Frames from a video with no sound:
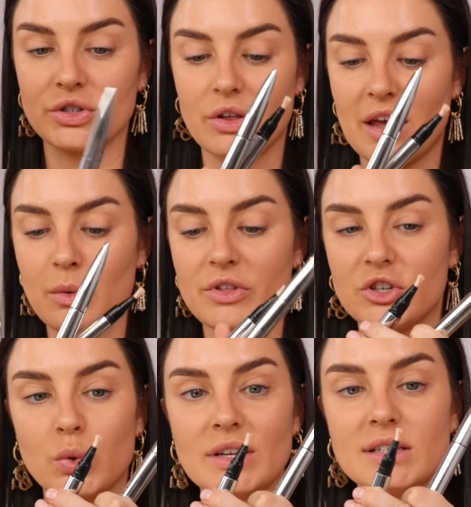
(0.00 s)
So they were the
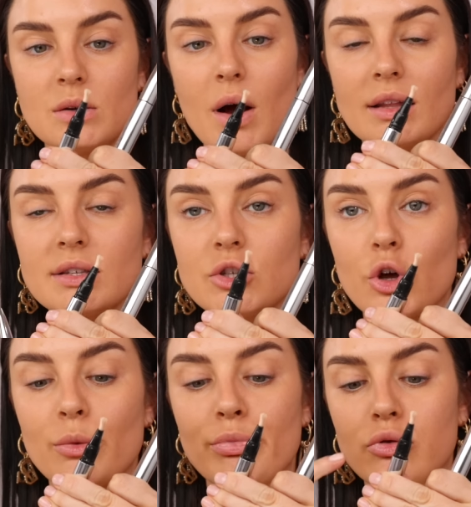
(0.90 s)
twisty ones. So
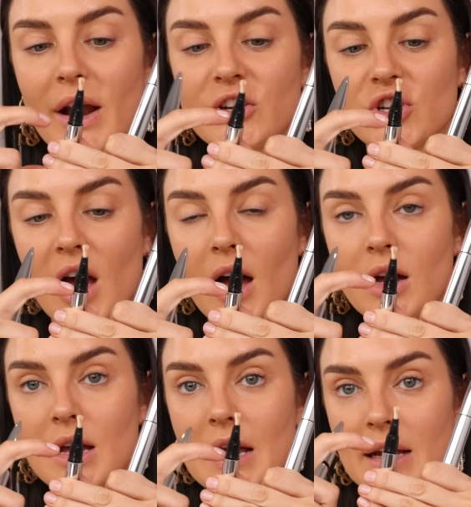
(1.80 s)
the pressure
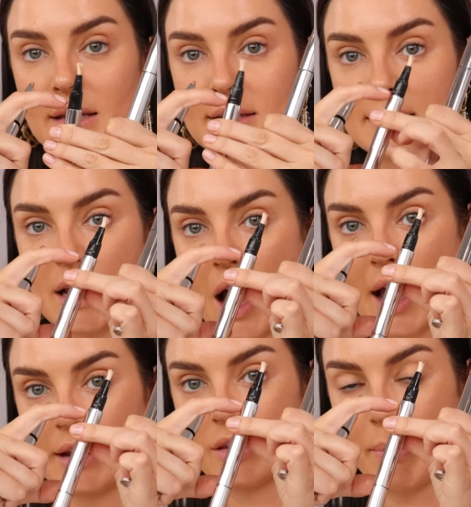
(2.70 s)

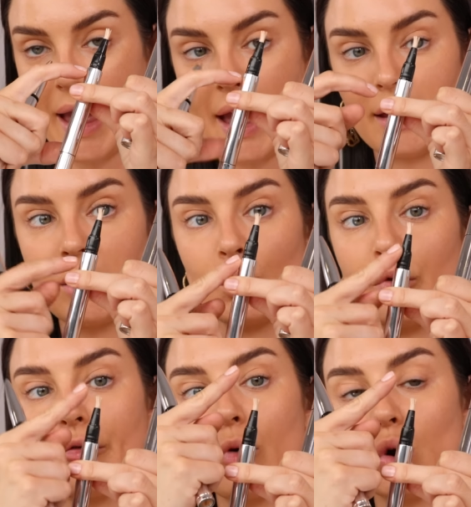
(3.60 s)
inside the pen would
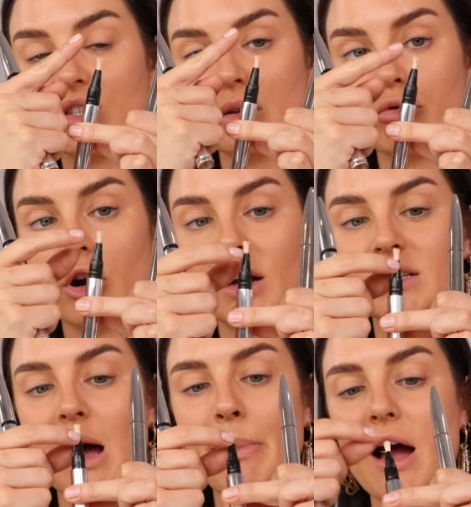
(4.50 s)
force the product
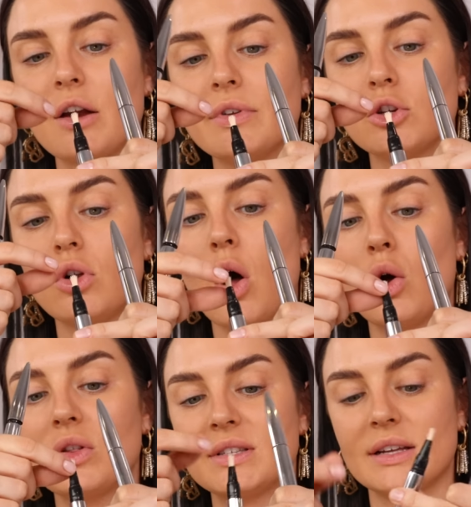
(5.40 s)
up out of a little hole
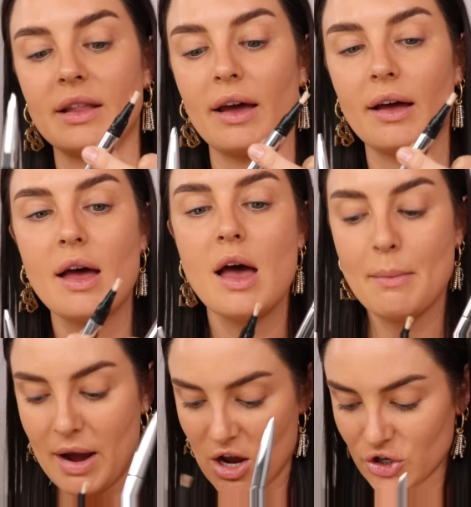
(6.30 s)
that's in there.
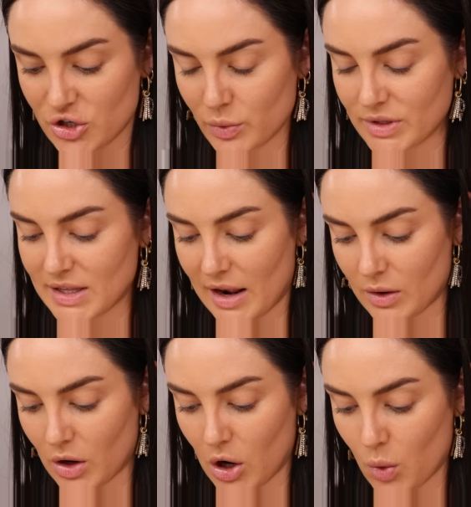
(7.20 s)
My issue was that it
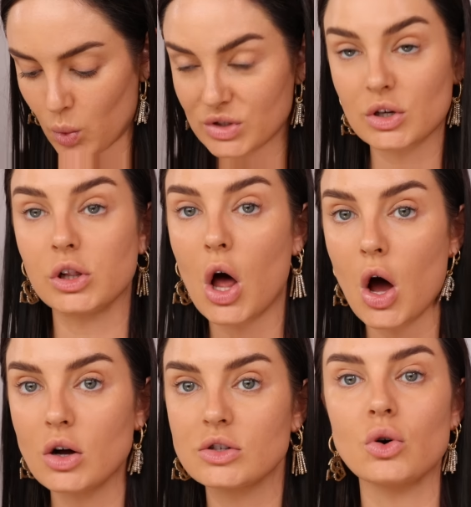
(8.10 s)
was
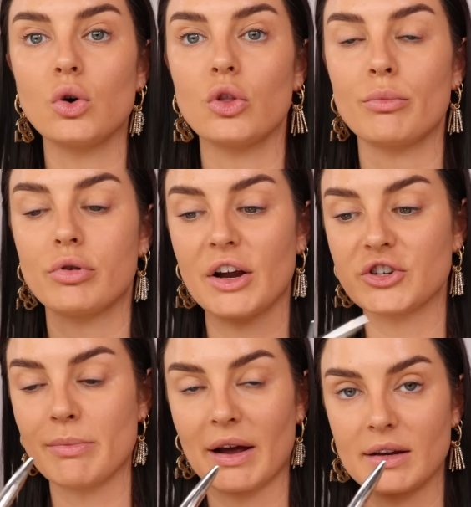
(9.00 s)
clogged, or the pressure
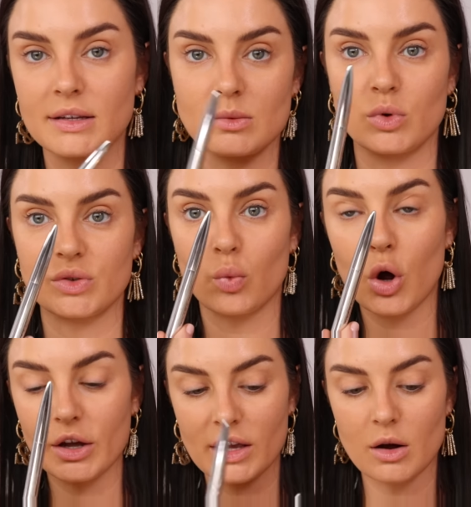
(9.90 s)
mechanism wasn't
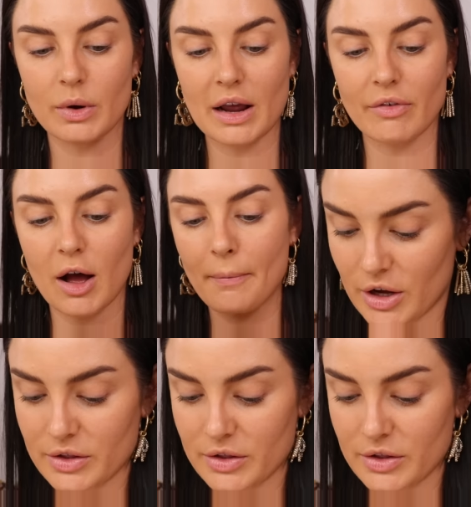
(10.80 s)
working or whatever.